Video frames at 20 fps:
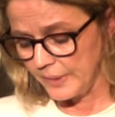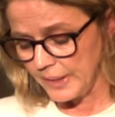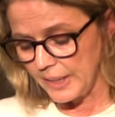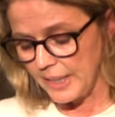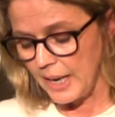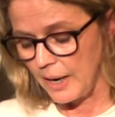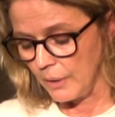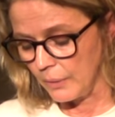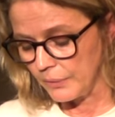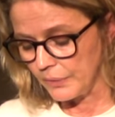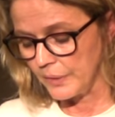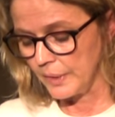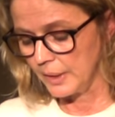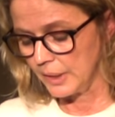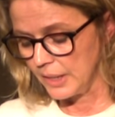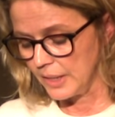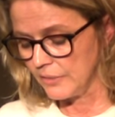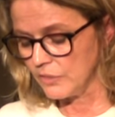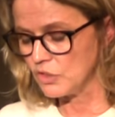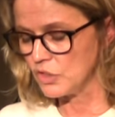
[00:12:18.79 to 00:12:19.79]
figured out
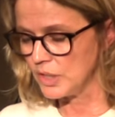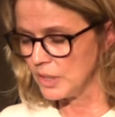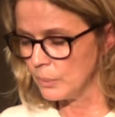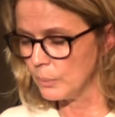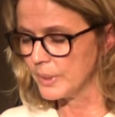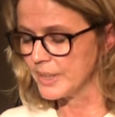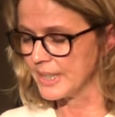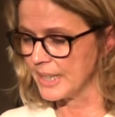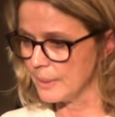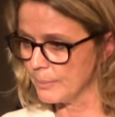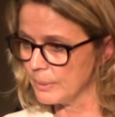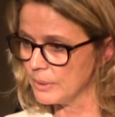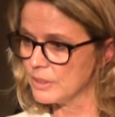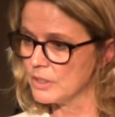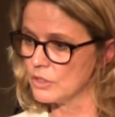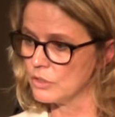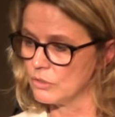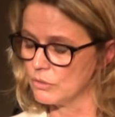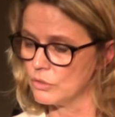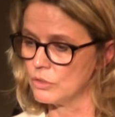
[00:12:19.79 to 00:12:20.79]
that if she was
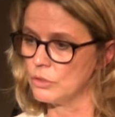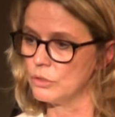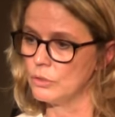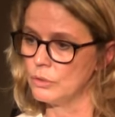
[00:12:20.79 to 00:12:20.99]
able to